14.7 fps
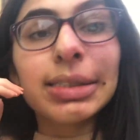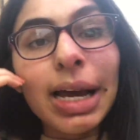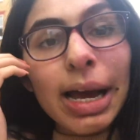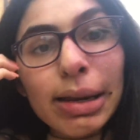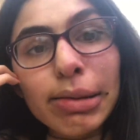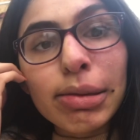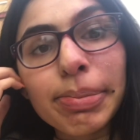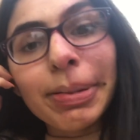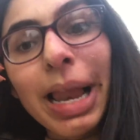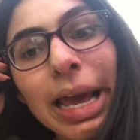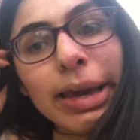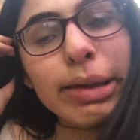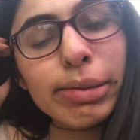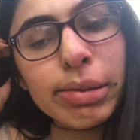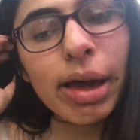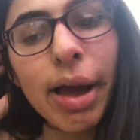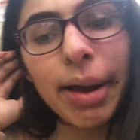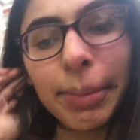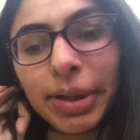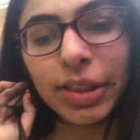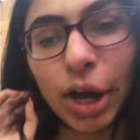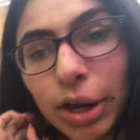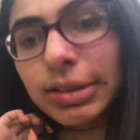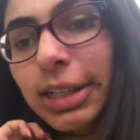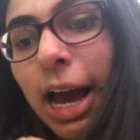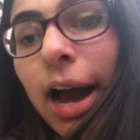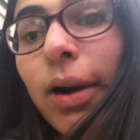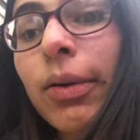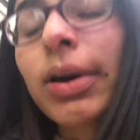dad's place um, at the
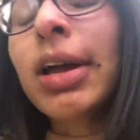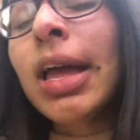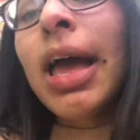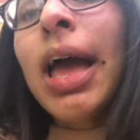hotel